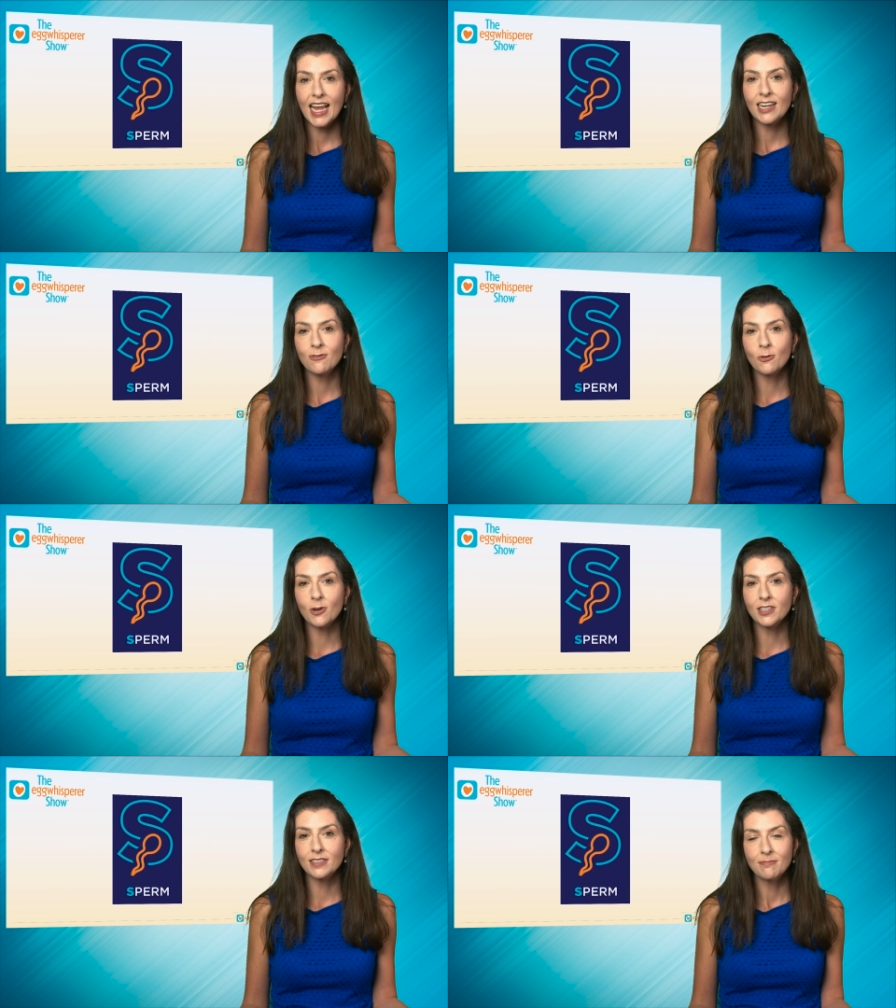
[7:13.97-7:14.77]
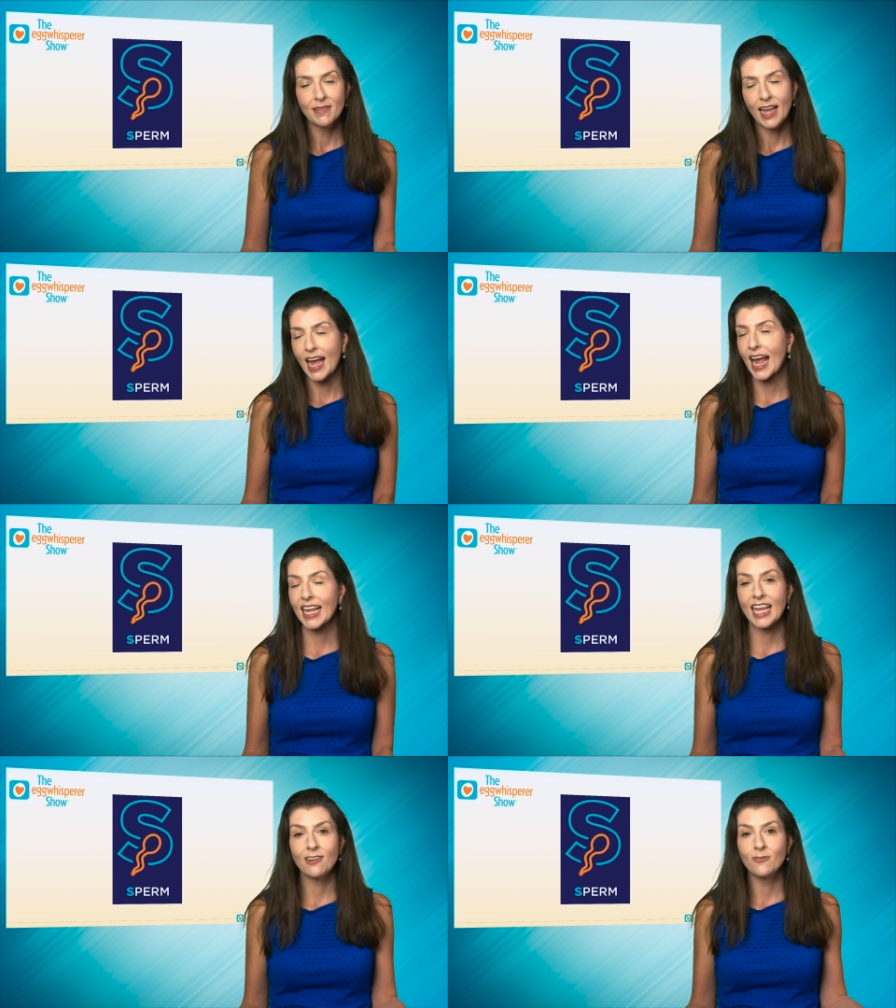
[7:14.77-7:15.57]
And of course, I
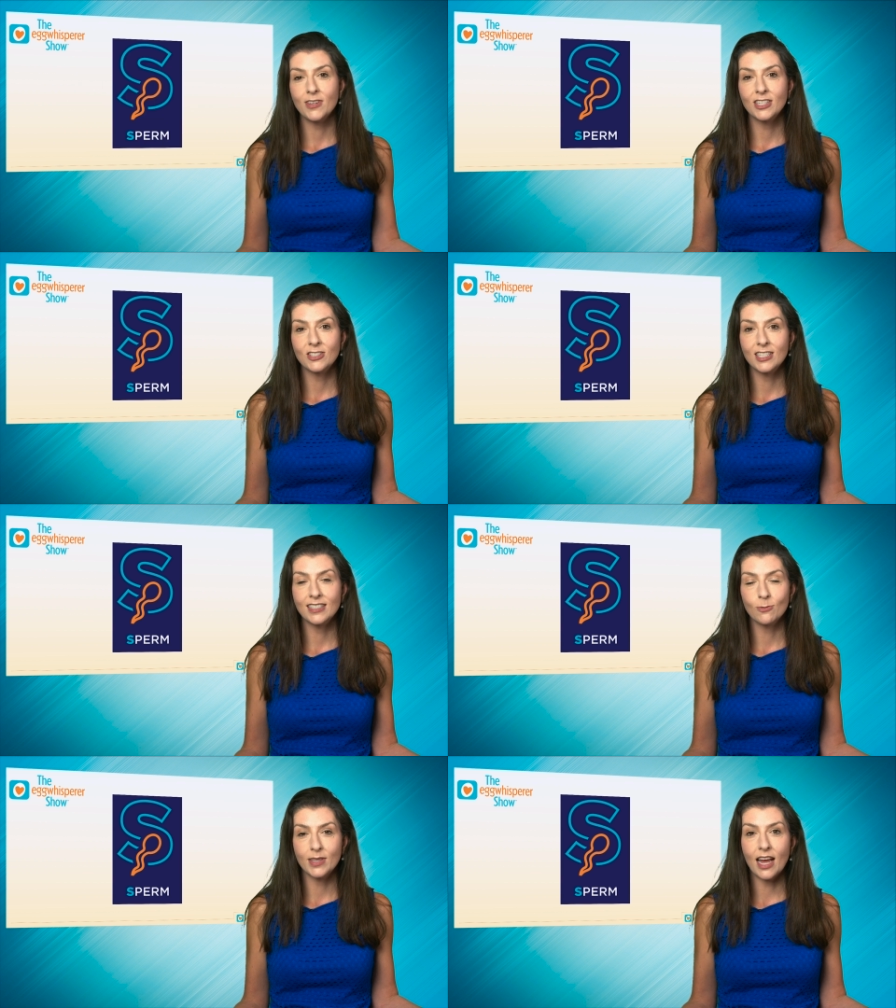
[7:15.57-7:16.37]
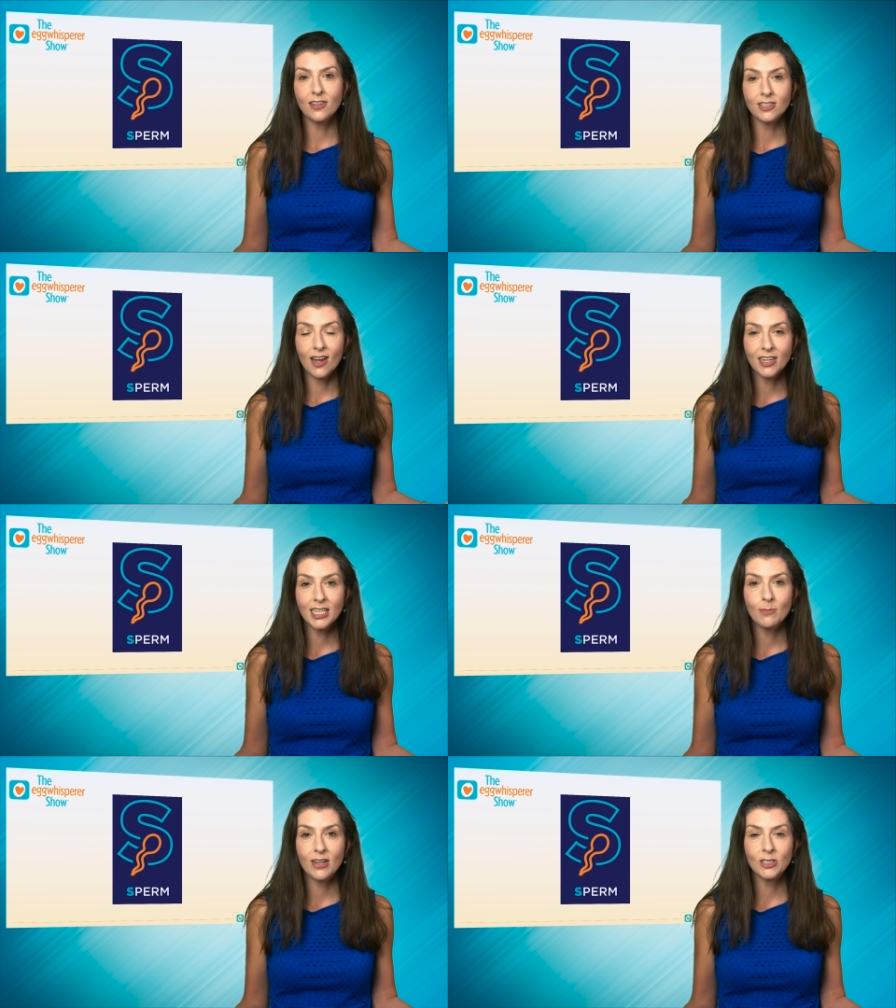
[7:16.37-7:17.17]
can't finish this without
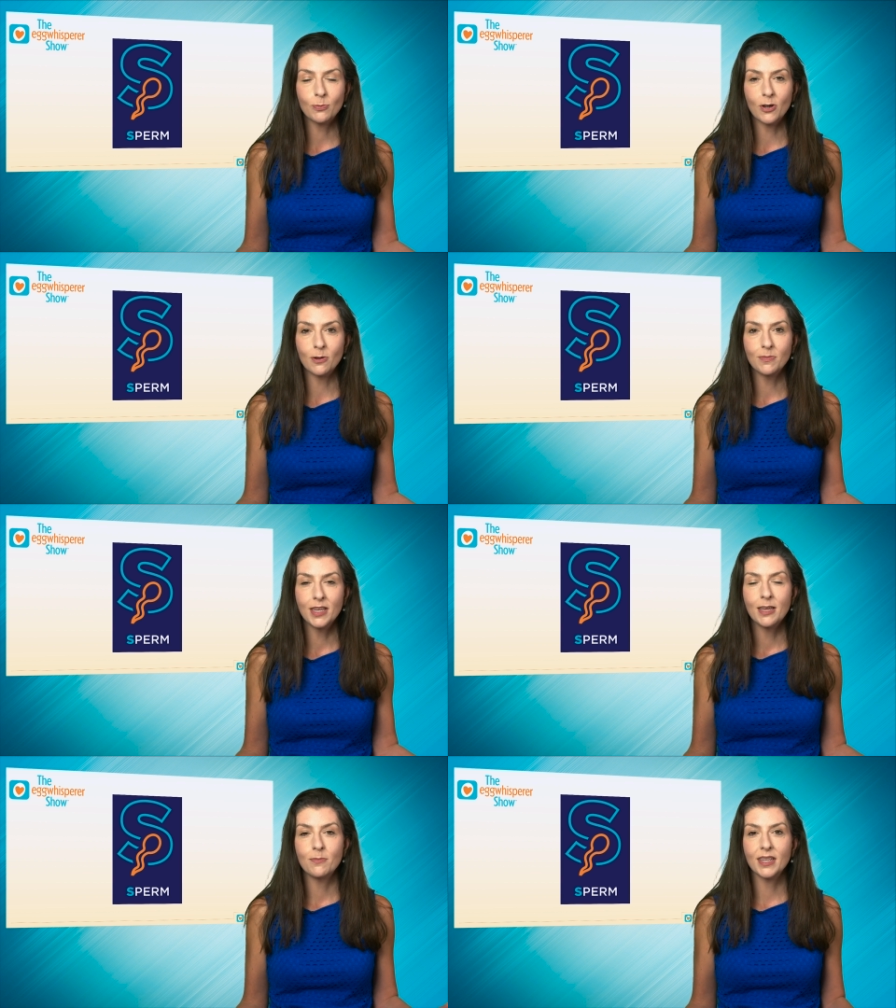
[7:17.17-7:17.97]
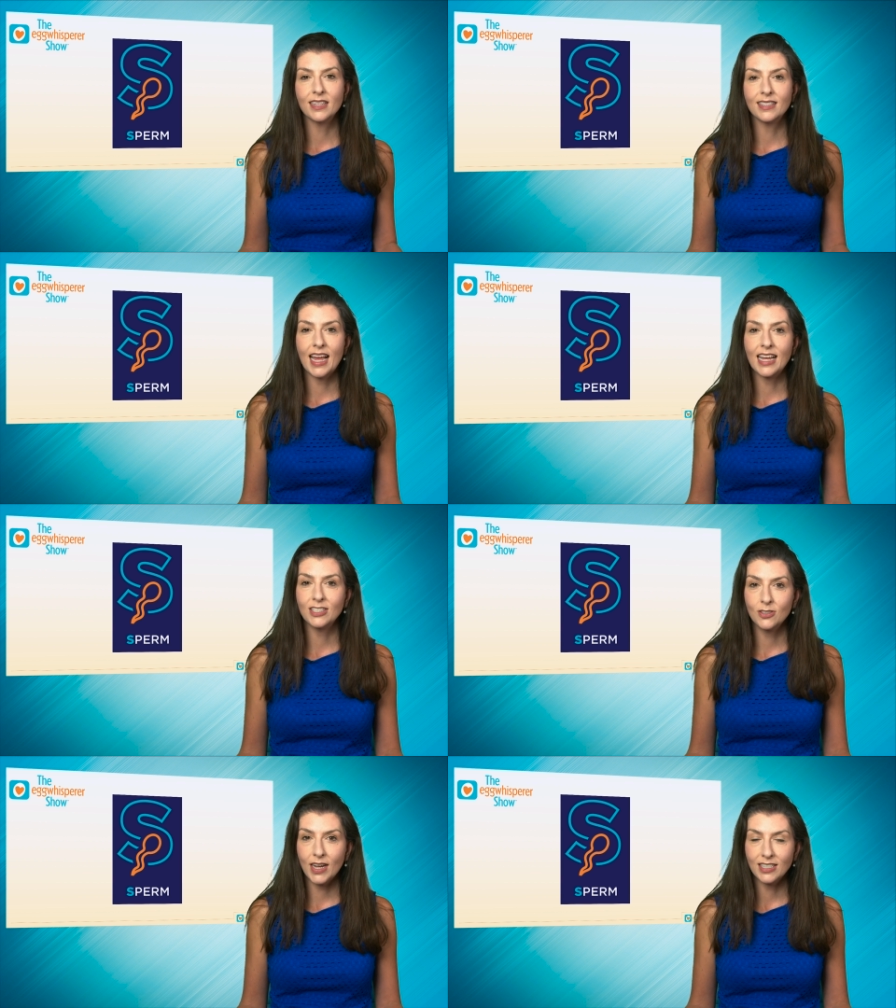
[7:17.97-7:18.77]
talking about sperm because,
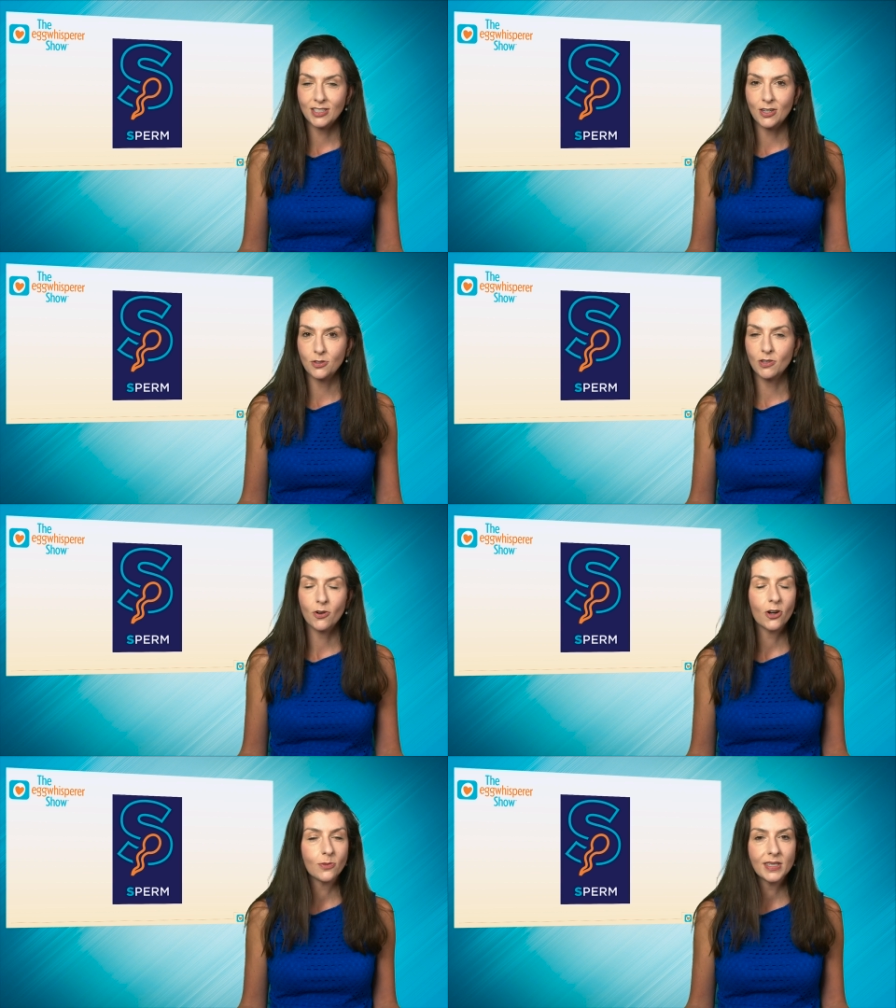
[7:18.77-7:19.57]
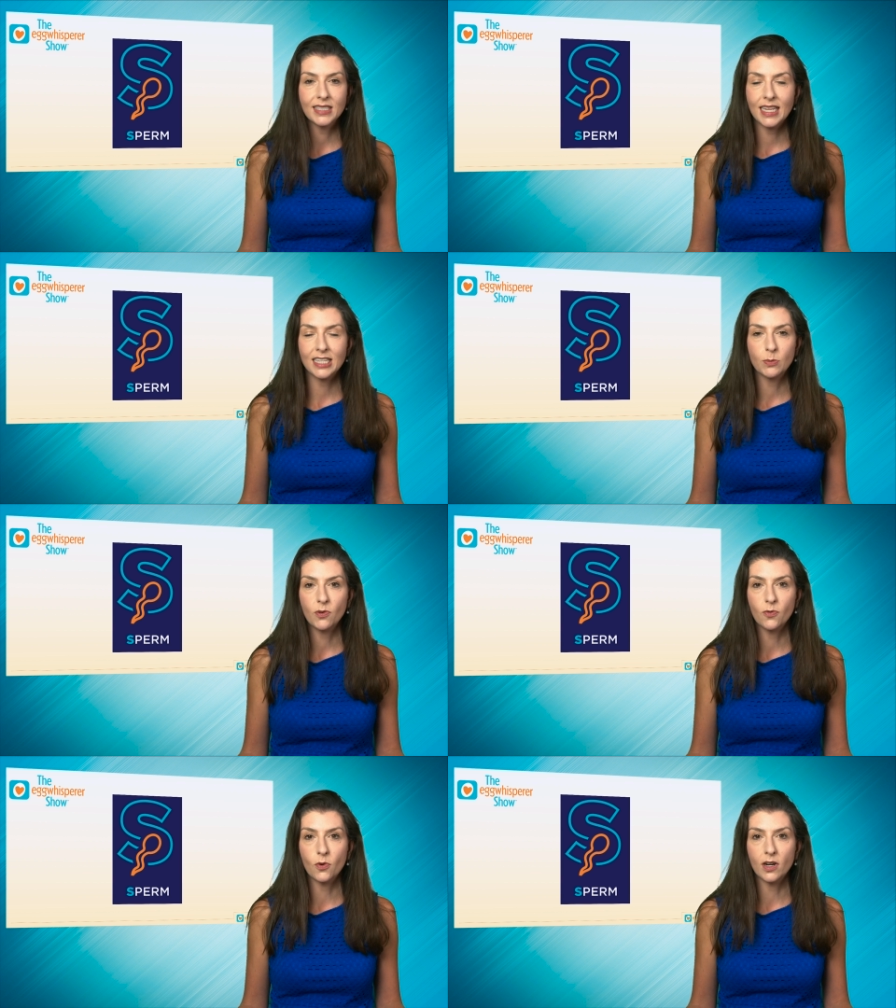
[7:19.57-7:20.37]
as you guys know, you've heard me say this
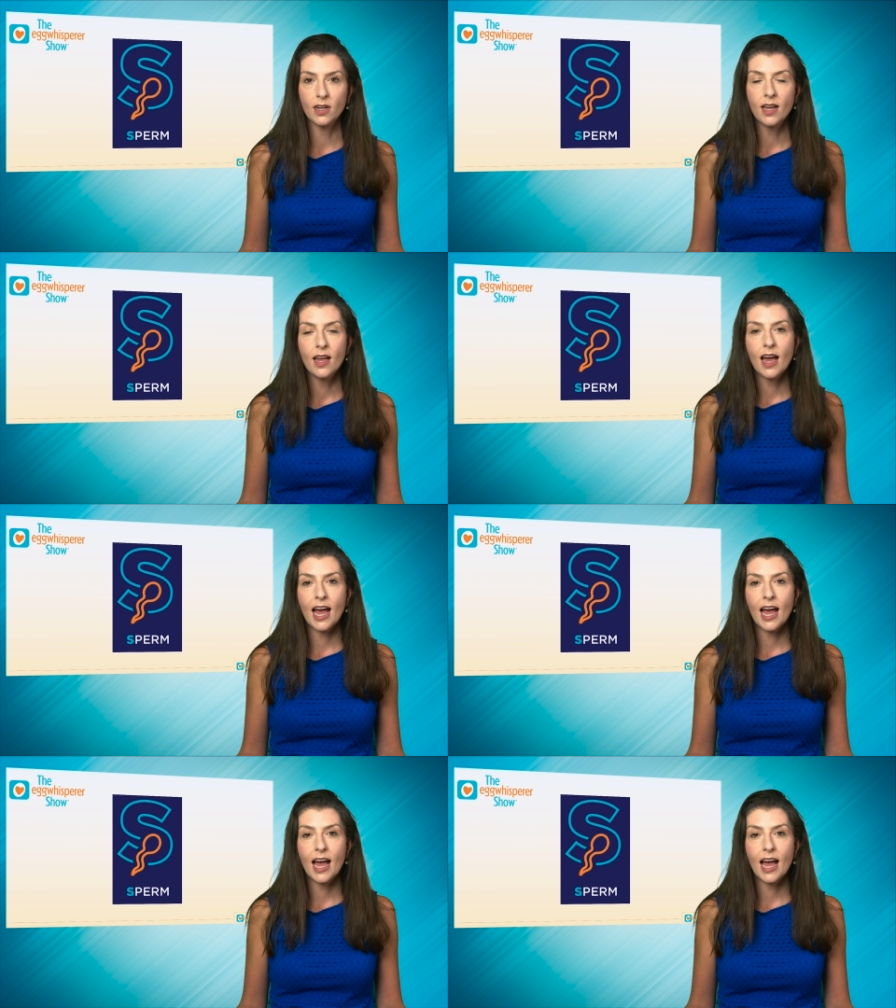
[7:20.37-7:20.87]
before,